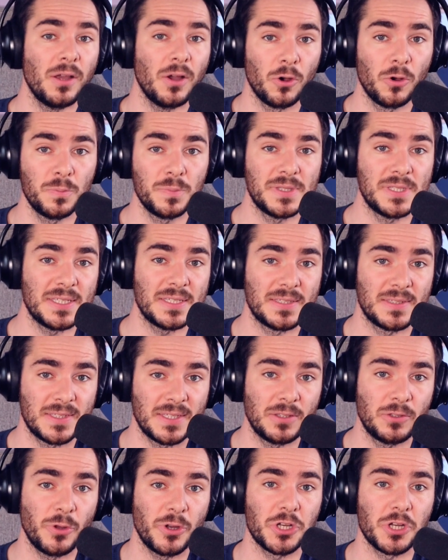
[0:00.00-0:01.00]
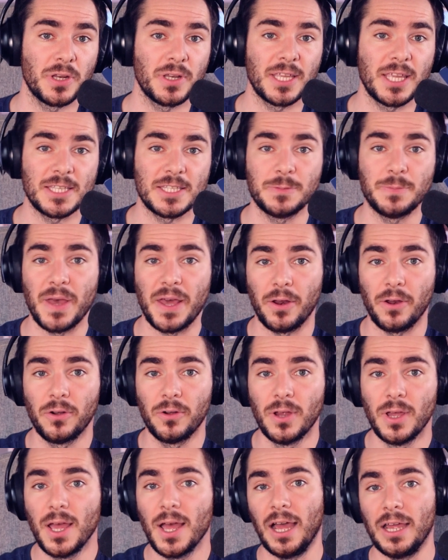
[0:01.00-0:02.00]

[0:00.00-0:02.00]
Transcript: hope this situation gets better.